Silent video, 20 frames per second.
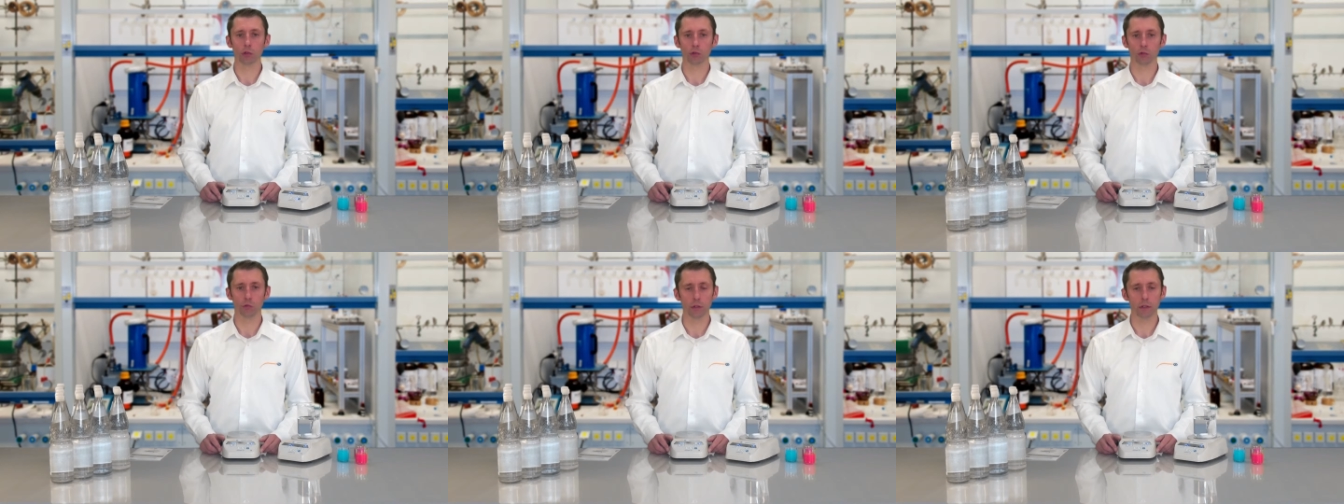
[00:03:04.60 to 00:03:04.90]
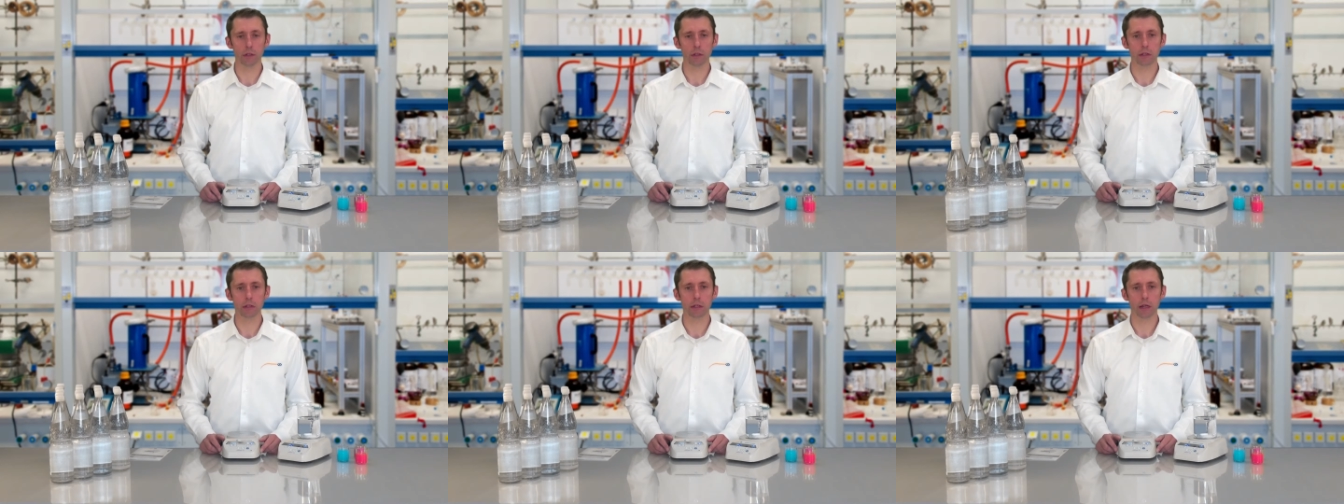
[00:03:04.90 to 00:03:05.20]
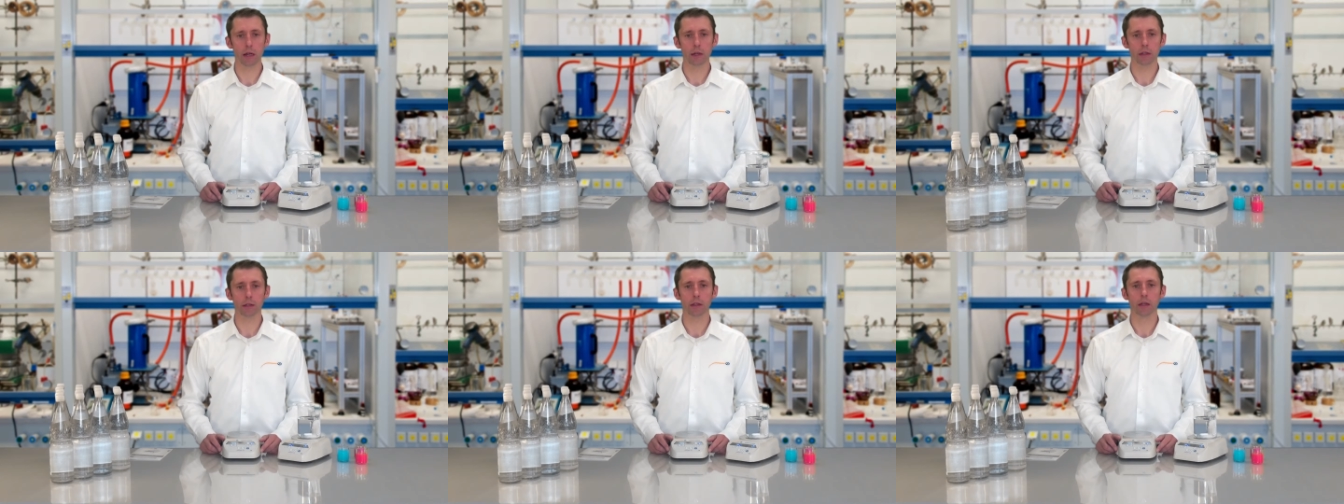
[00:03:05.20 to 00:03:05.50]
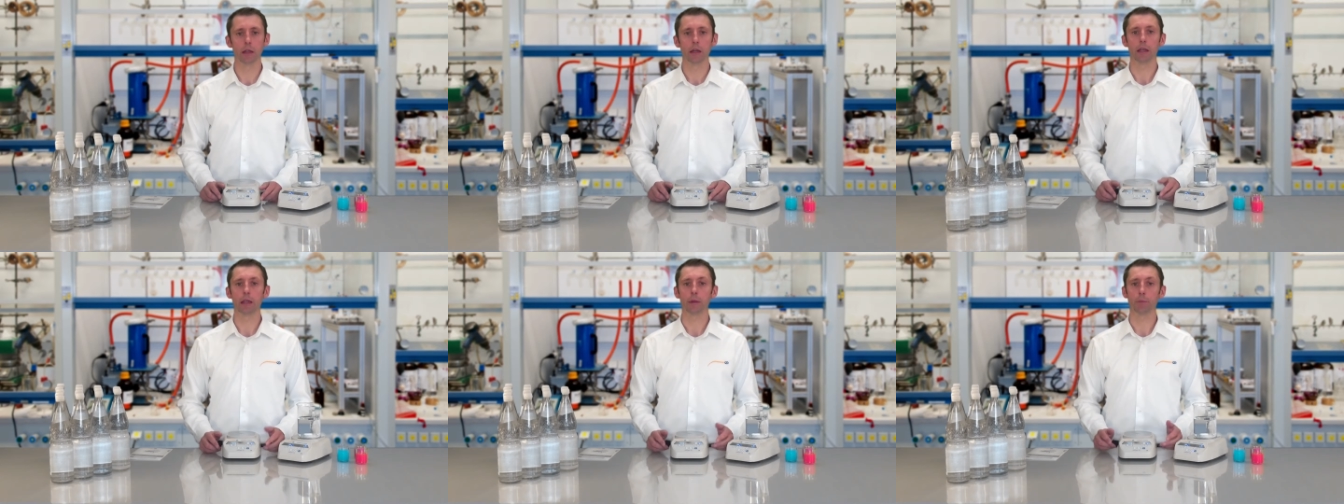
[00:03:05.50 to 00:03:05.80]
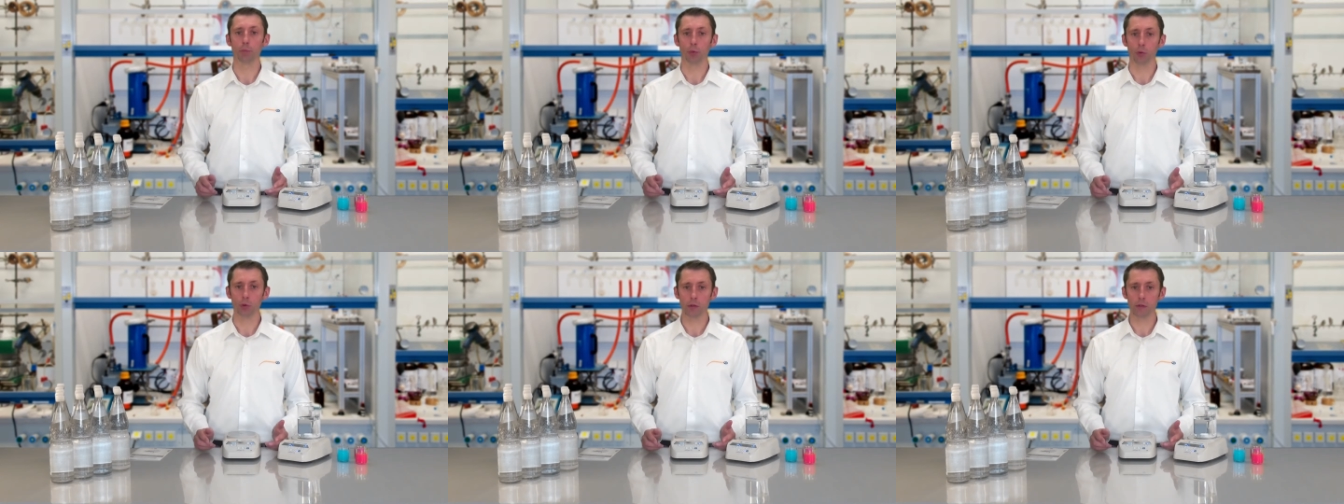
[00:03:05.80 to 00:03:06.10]
speed,
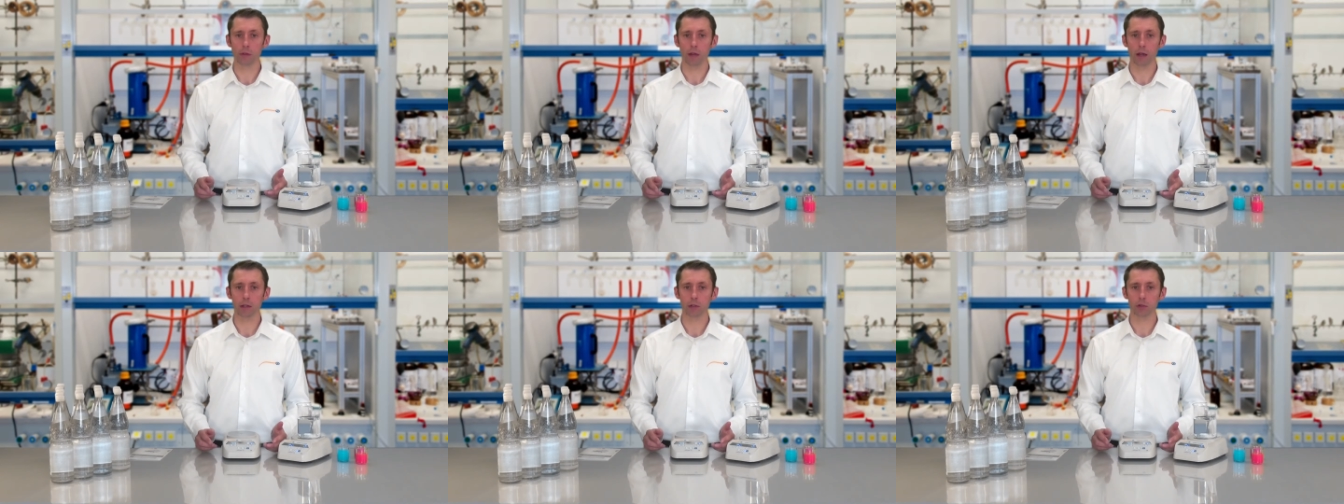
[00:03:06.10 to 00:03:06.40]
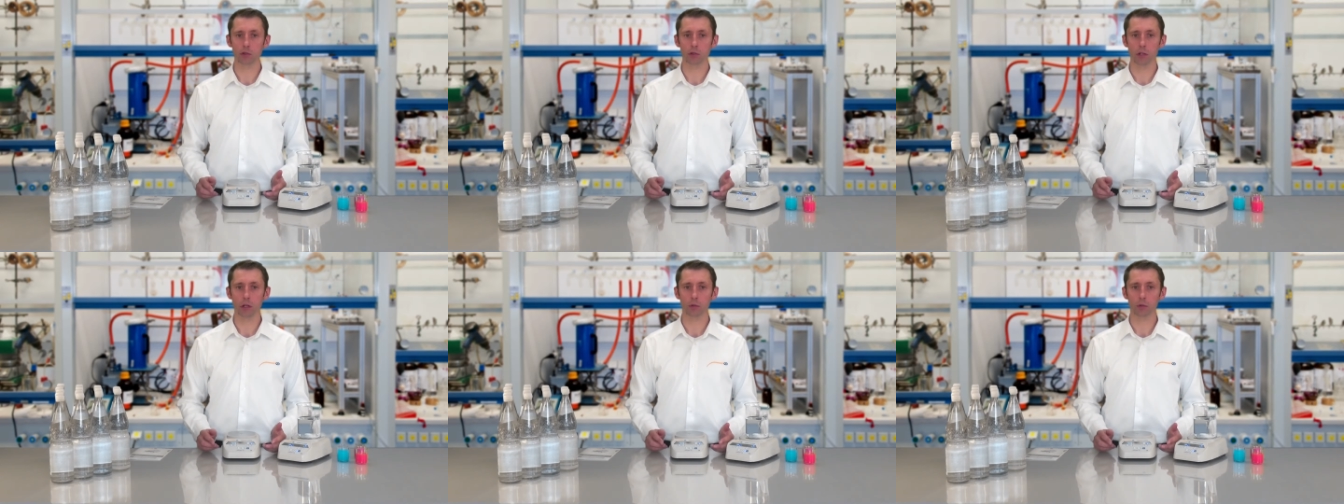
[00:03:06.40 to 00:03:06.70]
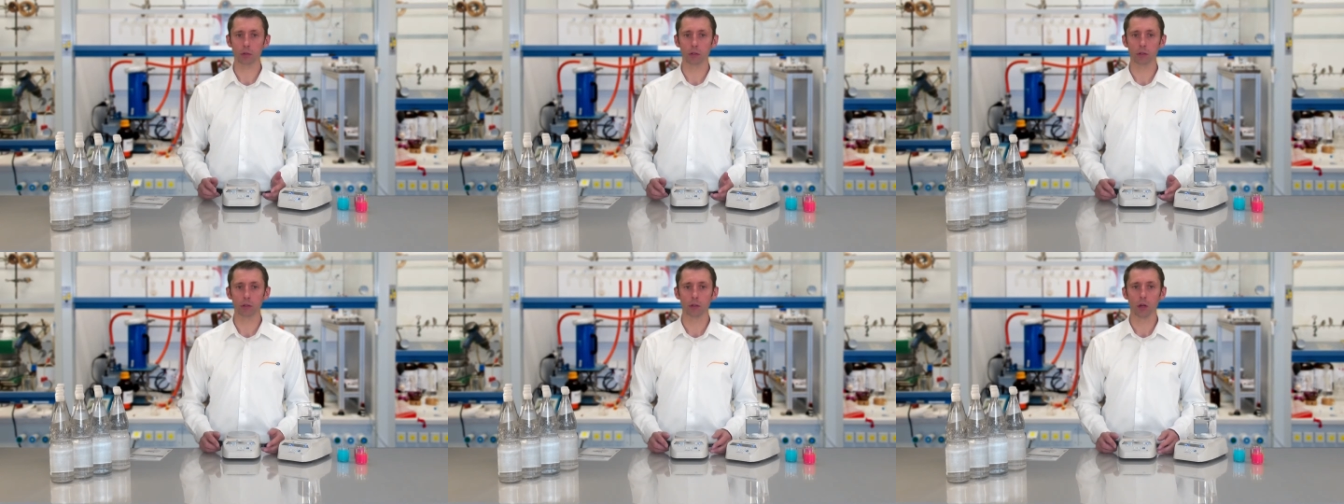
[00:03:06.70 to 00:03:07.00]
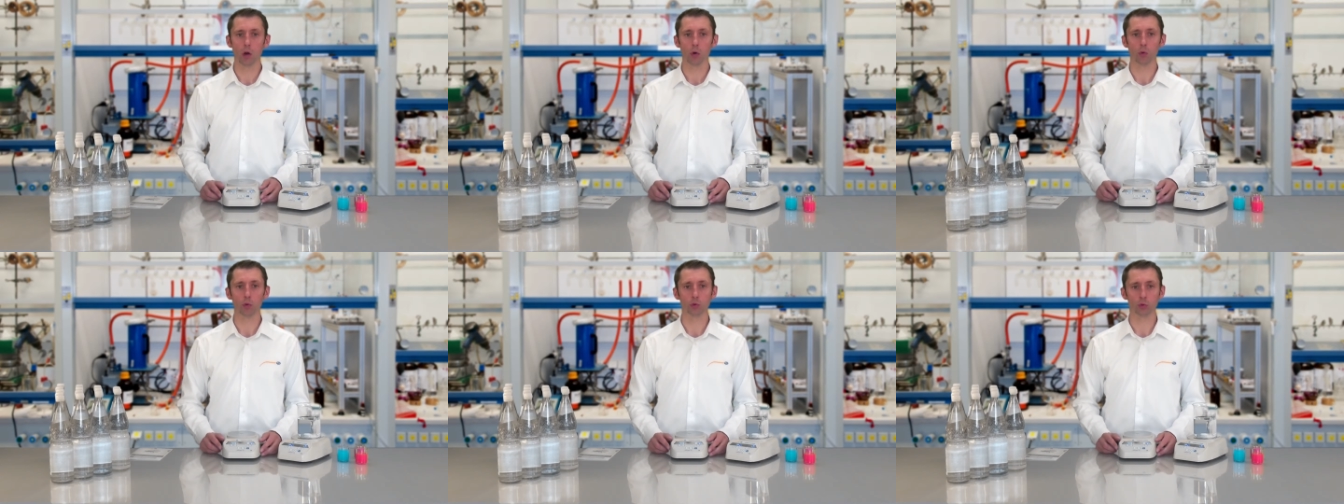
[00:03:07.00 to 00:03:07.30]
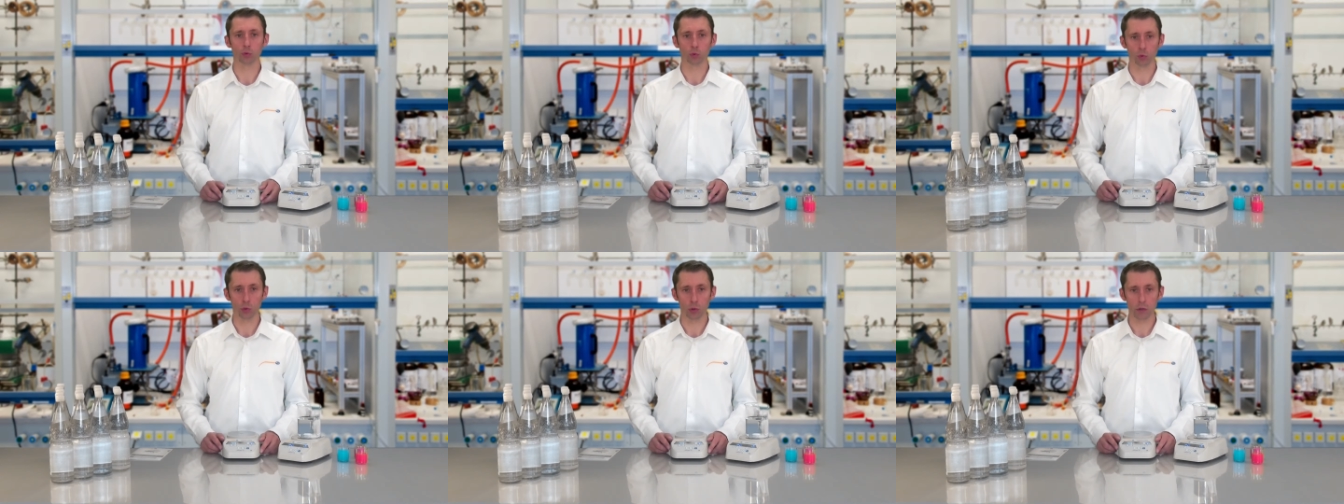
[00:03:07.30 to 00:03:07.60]
impulse settings and
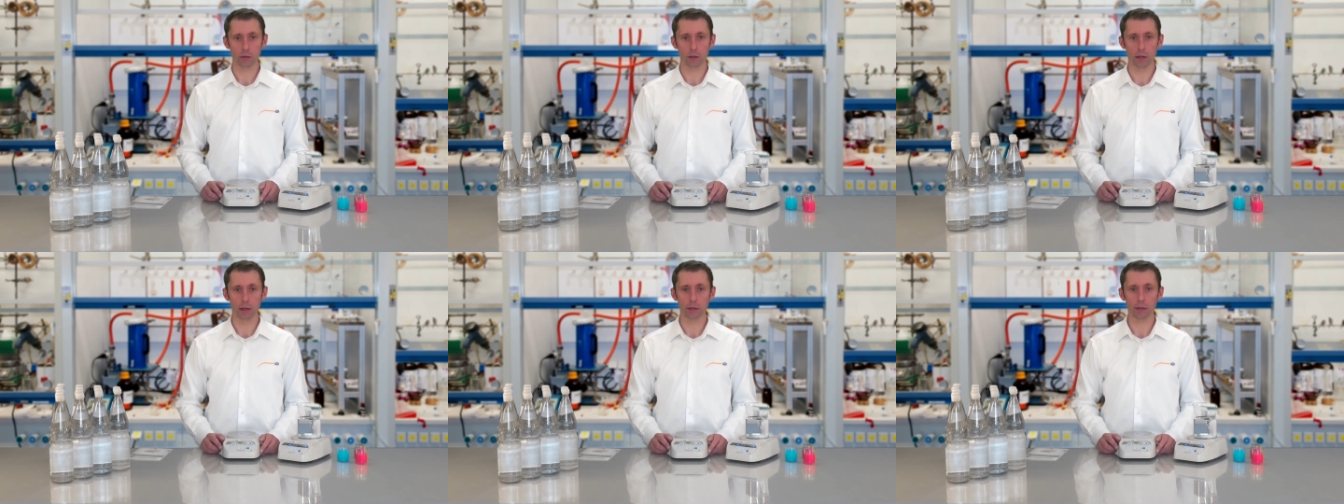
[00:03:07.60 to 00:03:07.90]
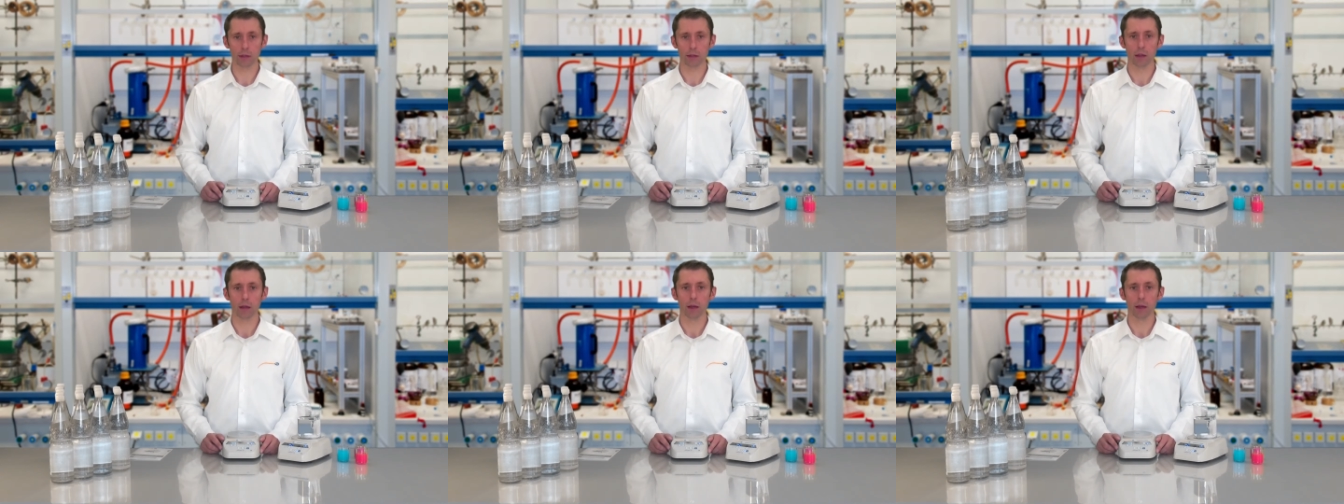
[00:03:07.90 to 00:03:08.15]
stirring time